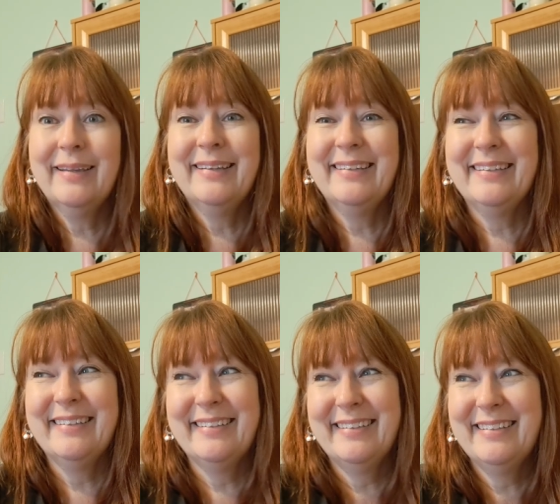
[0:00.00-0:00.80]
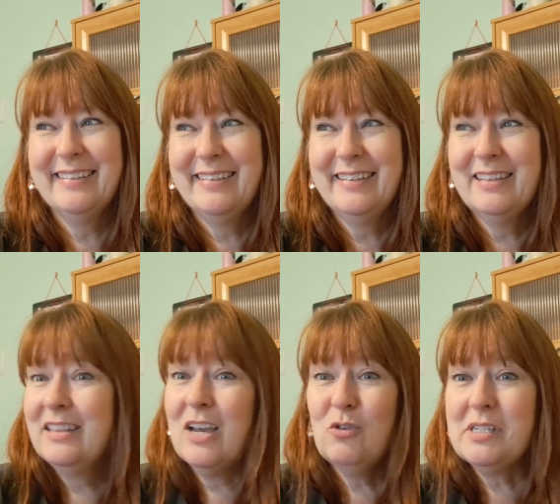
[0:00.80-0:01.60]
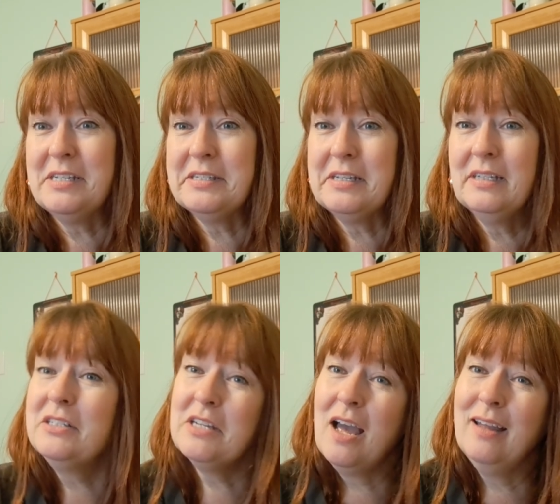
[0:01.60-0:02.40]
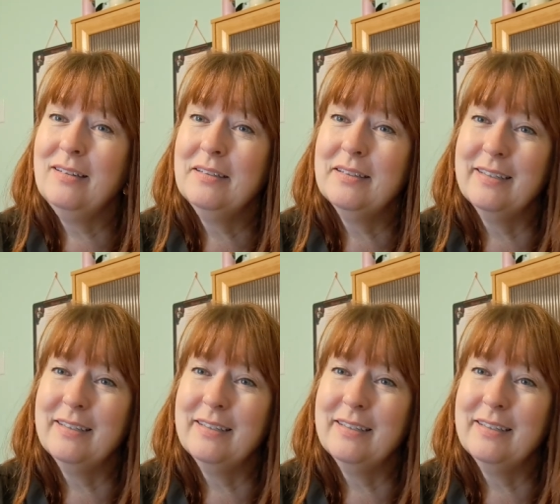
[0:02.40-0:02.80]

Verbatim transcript: that was easy. Done.